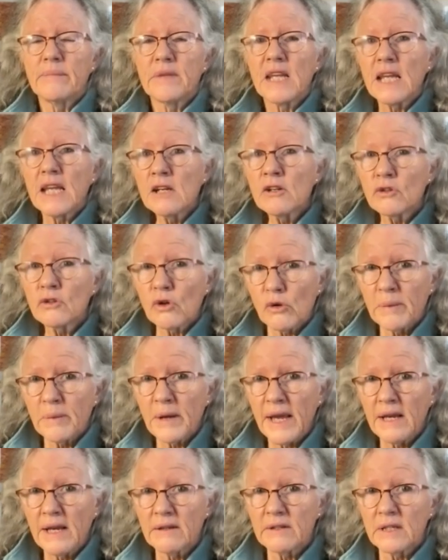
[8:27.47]
Indoor
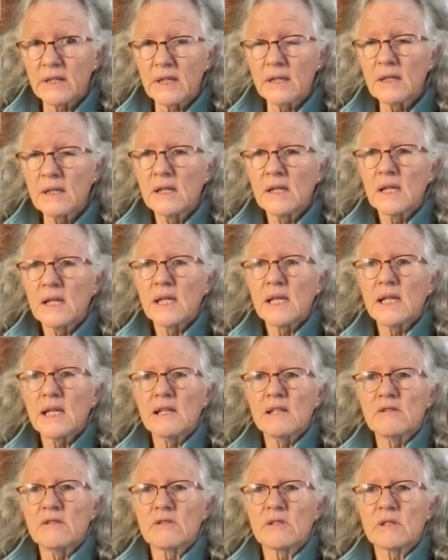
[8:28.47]
painting
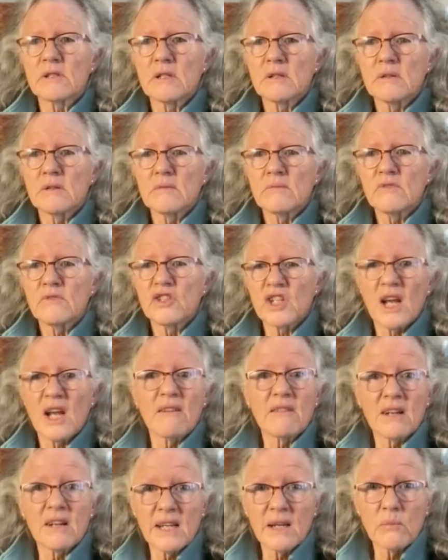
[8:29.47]
is
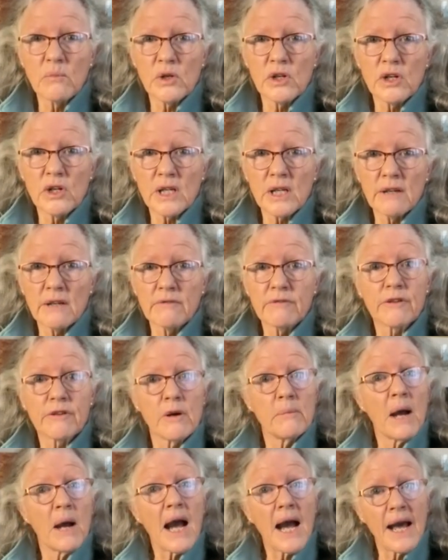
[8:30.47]
generally working
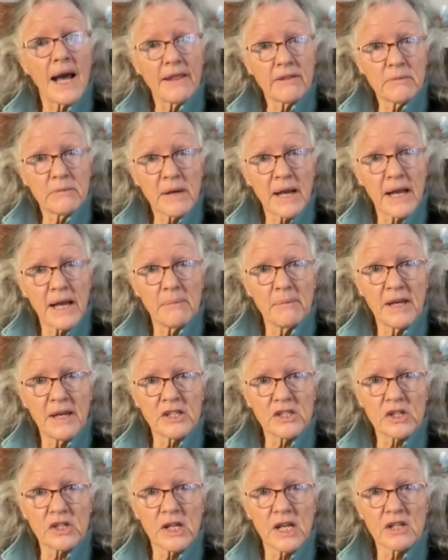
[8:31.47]
from either my
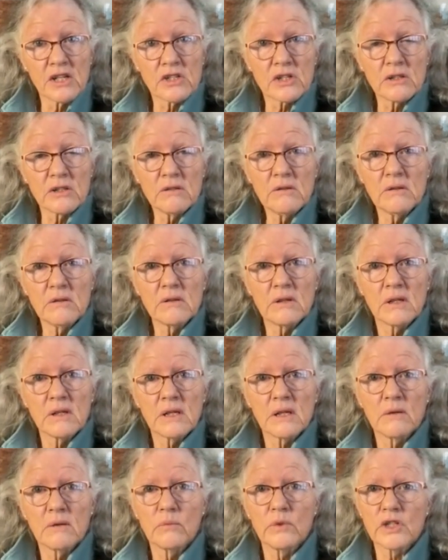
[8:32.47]
imagination,
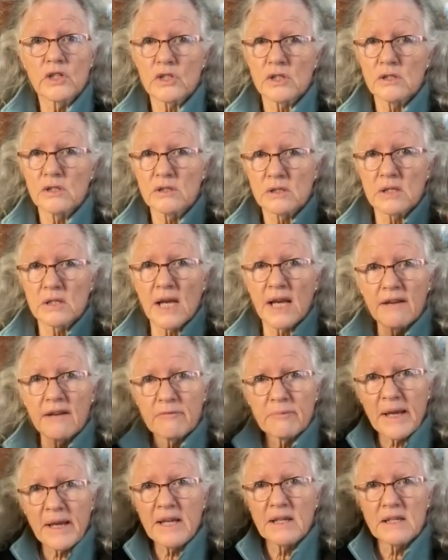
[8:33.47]
which is, I have
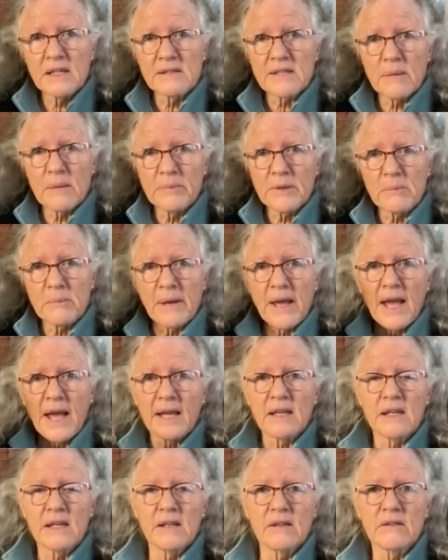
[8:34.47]
paintings up the back
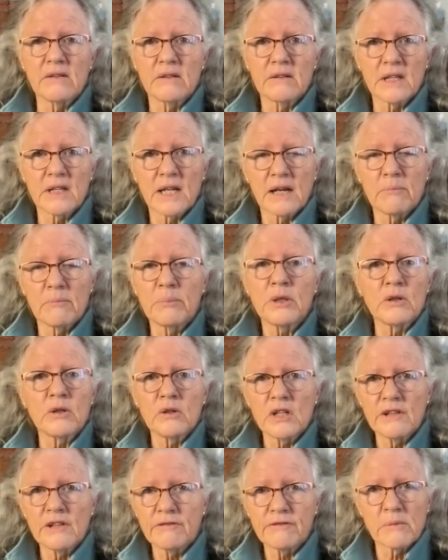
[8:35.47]
here that are
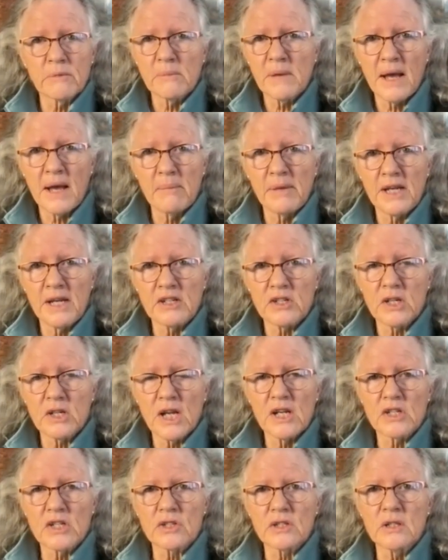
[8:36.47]
purely from my
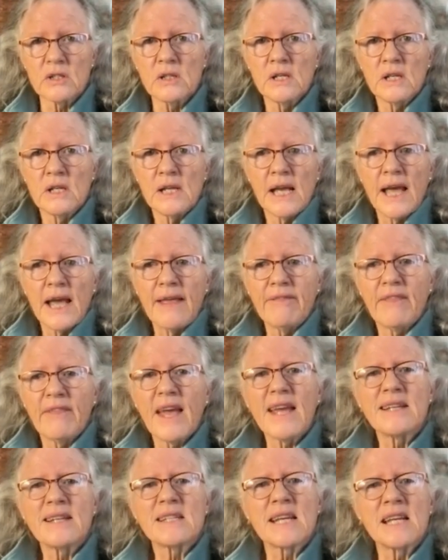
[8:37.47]
imagination, and
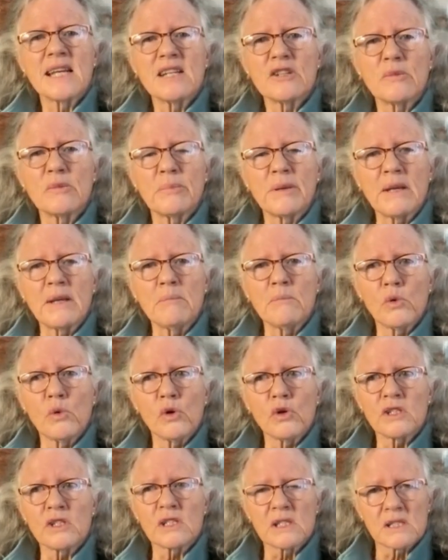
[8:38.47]
they tend to be
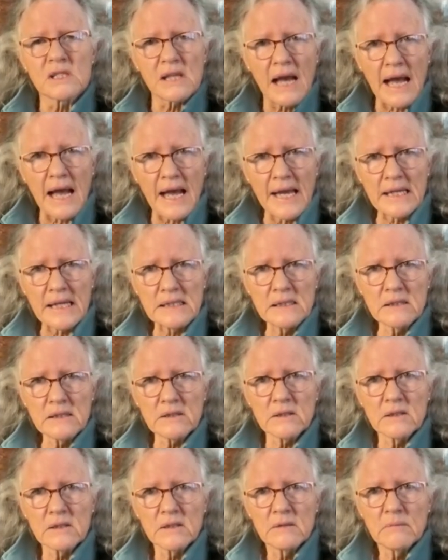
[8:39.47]
more designed,
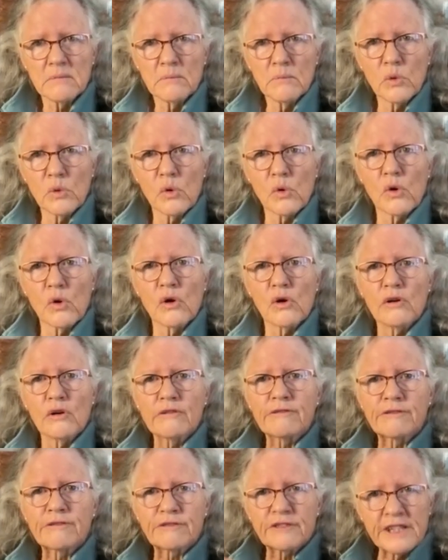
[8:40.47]
more
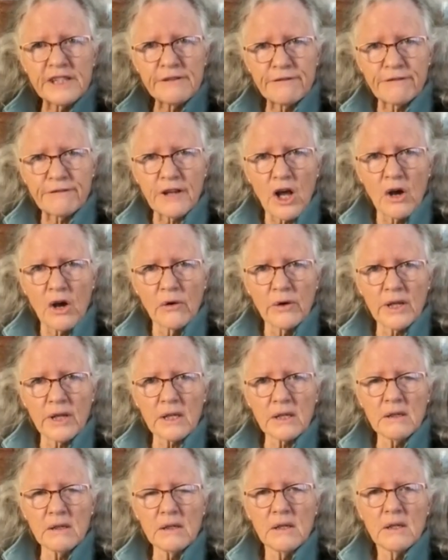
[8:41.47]

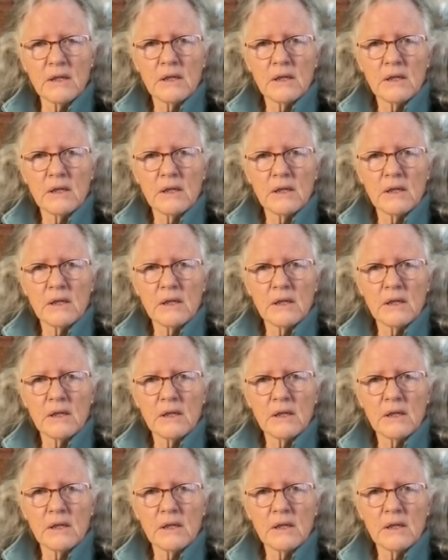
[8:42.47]
free-flowing,